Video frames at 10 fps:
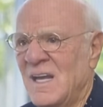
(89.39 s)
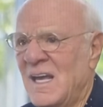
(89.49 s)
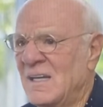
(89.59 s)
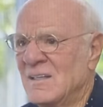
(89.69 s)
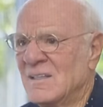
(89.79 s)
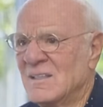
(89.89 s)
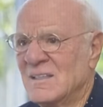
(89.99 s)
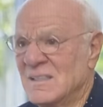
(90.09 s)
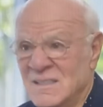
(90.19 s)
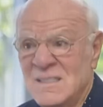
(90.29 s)
And
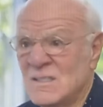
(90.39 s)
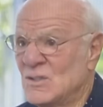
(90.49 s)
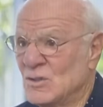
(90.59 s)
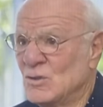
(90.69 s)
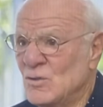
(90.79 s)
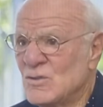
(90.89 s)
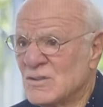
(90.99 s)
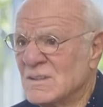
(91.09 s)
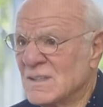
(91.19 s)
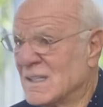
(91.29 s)
it is a
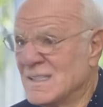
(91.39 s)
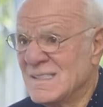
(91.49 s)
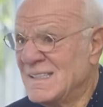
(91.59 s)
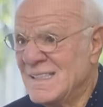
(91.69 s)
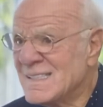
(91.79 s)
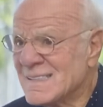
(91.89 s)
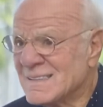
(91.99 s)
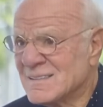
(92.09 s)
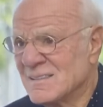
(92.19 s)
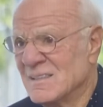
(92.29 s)
delusion because it isn't.